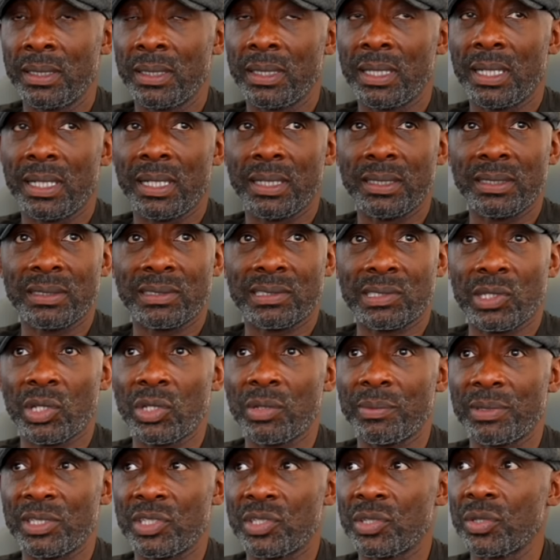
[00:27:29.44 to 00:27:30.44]
And
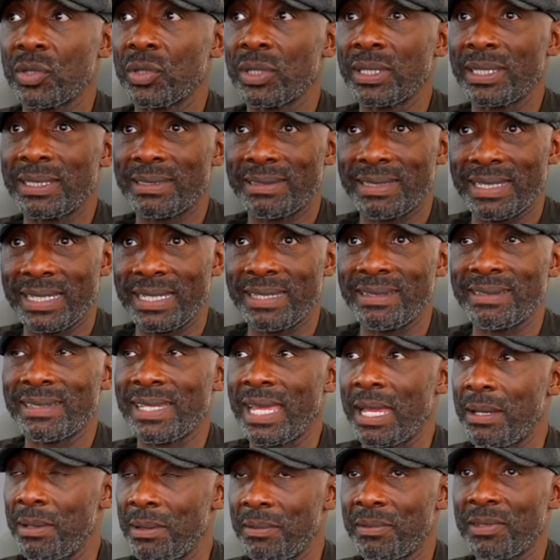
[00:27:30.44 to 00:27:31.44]
slowly but surely, he's, he's
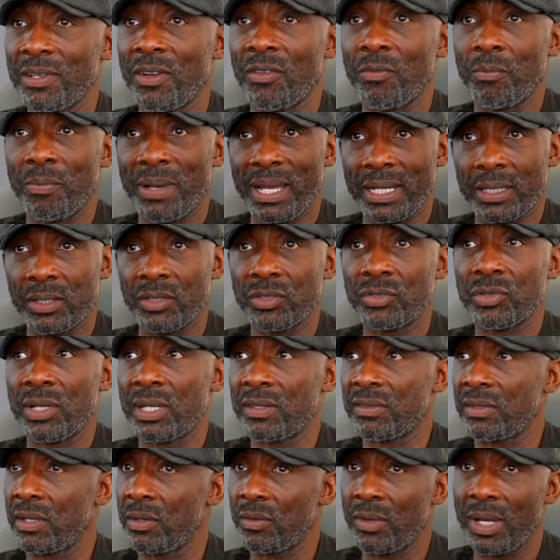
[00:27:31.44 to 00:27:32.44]
getting himself back on track.
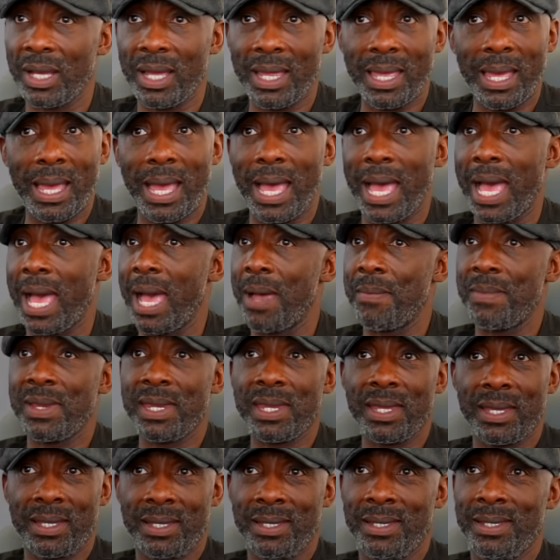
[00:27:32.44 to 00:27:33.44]
So, right, I'm
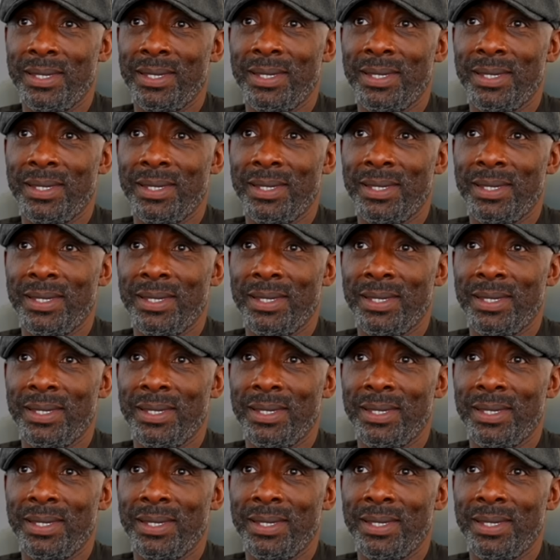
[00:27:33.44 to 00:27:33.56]
here.